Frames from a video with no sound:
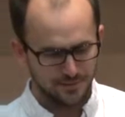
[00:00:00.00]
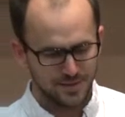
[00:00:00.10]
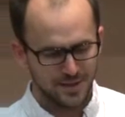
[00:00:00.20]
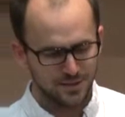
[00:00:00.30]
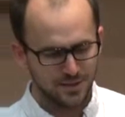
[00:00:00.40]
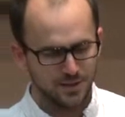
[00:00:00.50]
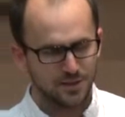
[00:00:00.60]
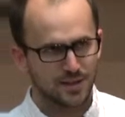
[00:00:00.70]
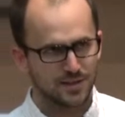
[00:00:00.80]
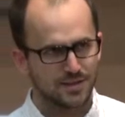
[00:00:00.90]
essentially
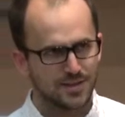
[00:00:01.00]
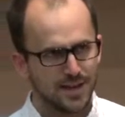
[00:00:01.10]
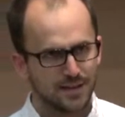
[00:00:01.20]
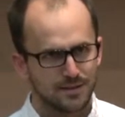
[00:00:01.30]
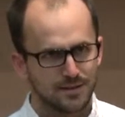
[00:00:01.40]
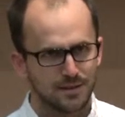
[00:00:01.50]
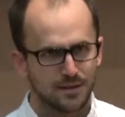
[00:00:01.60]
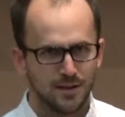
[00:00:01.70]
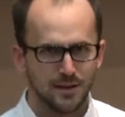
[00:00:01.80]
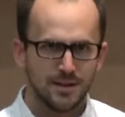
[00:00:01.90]
you can take
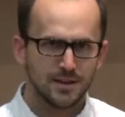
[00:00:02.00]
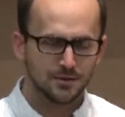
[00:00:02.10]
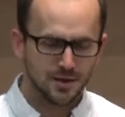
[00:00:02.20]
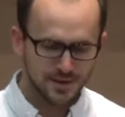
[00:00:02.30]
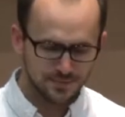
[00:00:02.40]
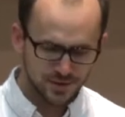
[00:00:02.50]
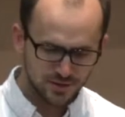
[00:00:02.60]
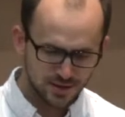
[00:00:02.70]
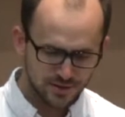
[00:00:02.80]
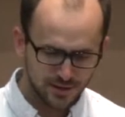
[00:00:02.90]
ROS
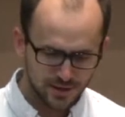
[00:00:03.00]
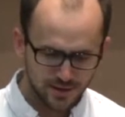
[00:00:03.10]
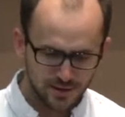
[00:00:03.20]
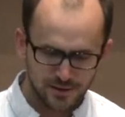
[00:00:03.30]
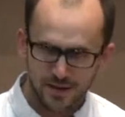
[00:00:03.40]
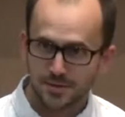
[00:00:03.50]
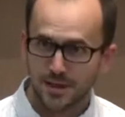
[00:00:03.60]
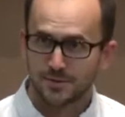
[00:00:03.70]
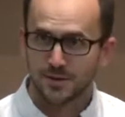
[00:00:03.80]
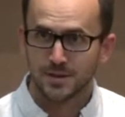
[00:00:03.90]
messages flying all
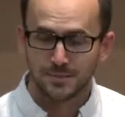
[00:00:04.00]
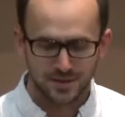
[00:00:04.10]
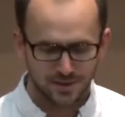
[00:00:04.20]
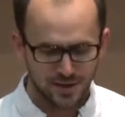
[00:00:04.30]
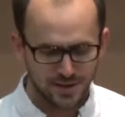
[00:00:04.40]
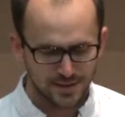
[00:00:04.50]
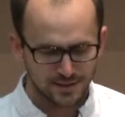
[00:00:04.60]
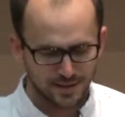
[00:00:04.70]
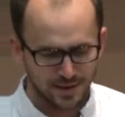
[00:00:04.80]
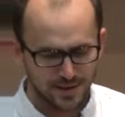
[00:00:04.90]
around, convert them into
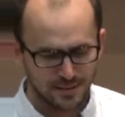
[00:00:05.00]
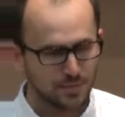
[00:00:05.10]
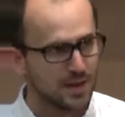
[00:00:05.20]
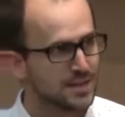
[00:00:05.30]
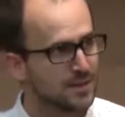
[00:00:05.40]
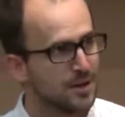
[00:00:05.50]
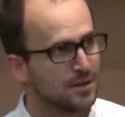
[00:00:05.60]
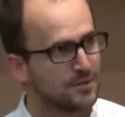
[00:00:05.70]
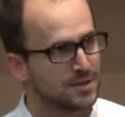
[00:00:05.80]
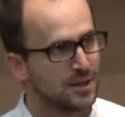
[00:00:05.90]
JSON, and then blast them
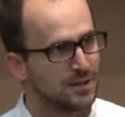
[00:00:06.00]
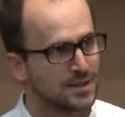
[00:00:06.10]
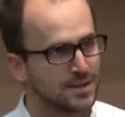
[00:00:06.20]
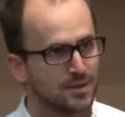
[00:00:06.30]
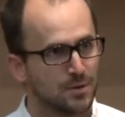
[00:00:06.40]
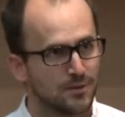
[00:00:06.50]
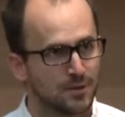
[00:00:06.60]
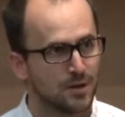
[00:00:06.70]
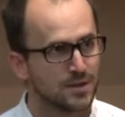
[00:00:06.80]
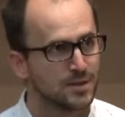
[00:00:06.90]
out over sockets to wherever
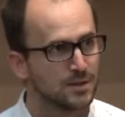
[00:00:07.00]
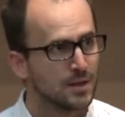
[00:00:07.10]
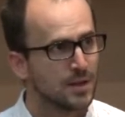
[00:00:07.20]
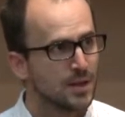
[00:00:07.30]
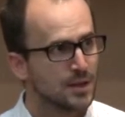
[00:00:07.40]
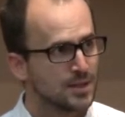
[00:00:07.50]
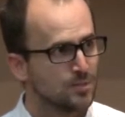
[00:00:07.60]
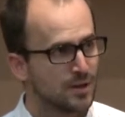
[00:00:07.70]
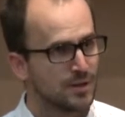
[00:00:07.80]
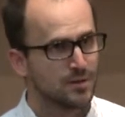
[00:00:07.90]
you want. So
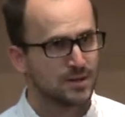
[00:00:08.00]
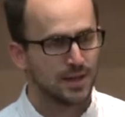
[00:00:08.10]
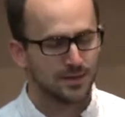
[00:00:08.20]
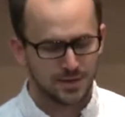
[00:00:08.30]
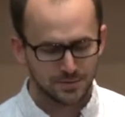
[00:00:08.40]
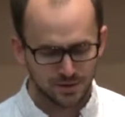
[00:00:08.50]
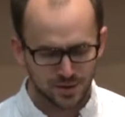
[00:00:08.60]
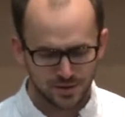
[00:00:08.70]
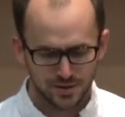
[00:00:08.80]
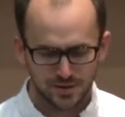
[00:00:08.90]
this morning there was a lot of
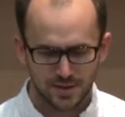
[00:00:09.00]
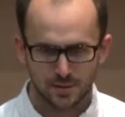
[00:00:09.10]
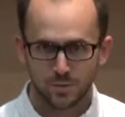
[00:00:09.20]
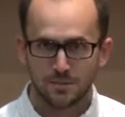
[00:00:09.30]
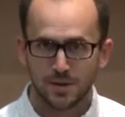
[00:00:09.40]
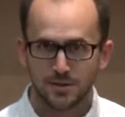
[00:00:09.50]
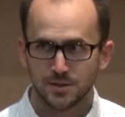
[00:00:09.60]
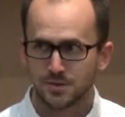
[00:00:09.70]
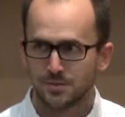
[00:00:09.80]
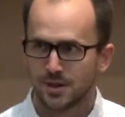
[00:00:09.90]
demonstrations using web
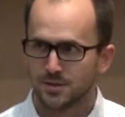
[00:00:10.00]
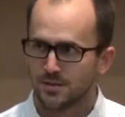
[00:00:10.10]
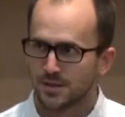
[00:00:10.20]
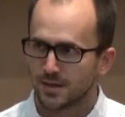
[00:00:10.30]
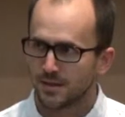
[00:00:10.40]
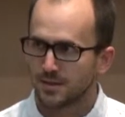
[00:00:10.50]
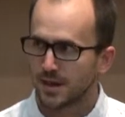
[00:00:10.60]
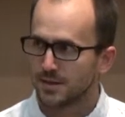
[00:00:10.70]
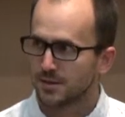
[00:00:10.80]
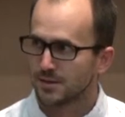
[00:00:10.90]
browsers, but also you could do
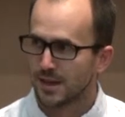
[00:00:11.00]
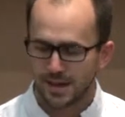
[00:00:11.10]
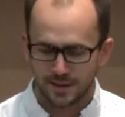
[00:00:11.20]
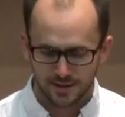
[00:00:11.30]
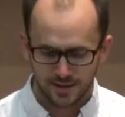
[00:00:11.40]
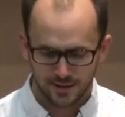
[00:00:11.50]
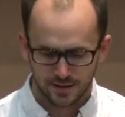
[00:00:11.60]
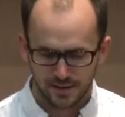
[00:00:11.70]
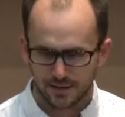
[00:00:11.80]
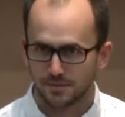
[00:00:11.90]
that to really anything
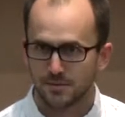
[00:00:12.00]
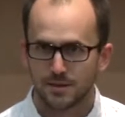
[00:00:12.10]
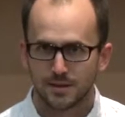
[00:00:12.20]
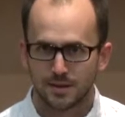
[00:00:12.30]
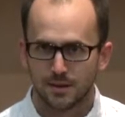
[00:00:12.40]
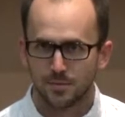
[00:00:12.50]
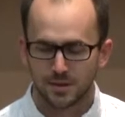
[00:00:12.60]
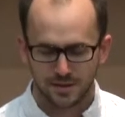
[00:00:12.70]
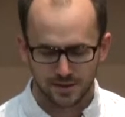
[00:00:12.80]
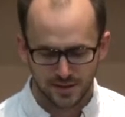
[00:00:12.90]
that can
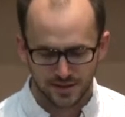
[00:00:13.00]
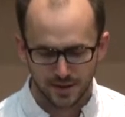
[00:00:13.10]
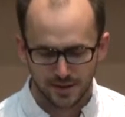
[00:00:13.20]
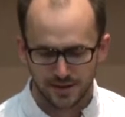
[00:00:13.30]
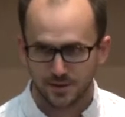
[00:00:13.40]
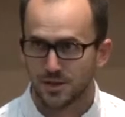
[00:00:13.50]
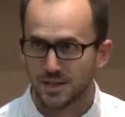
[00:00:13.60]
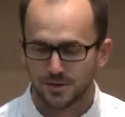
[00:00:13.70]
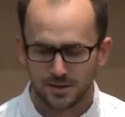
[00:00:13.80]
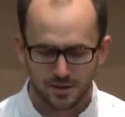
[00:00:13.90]
open a socket and
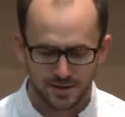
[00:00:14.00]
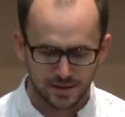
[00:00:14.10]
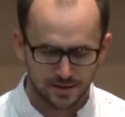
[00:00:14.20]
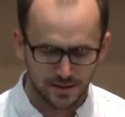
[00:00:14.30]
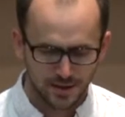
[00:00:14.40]
transmit across it,